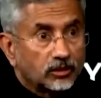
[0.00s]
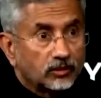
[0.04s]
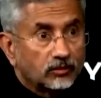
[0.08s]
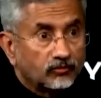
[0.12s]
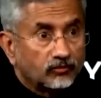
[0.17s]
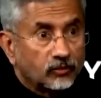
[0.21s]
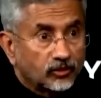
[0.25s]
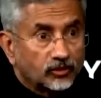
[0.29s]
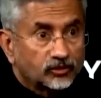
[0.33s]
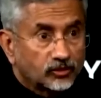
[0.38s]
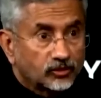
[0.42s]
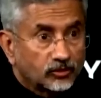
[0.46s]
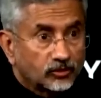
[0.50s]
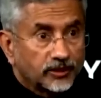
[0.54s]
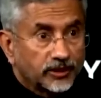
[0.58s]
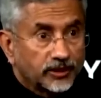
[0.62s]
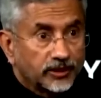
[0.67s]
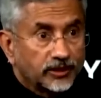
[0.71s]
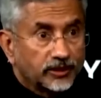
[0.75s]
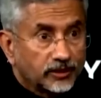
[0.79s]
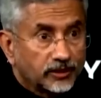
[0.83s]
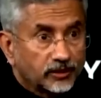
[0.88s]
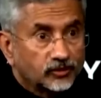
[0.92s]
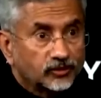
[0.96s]
for so
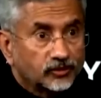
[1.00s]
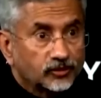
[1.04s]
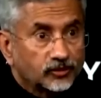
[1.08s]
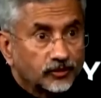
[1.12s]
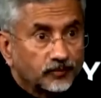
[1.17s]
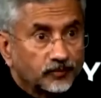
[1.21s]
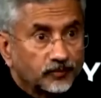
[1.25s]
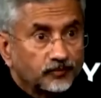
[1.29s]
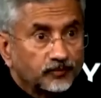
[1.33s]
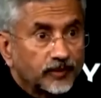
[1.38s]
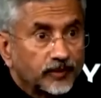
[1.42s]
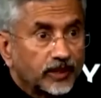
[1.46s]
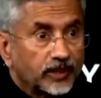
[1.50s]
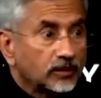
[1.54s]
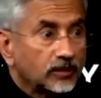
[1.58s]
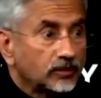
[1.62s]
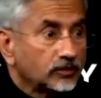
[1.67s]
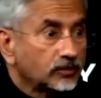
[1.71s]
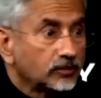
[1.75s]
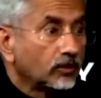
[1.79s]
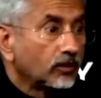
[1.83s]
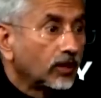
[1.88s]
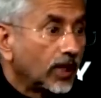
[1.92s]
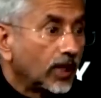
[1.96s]
many years.
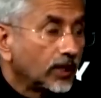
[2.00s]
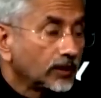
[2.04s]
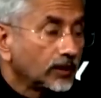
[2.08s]
So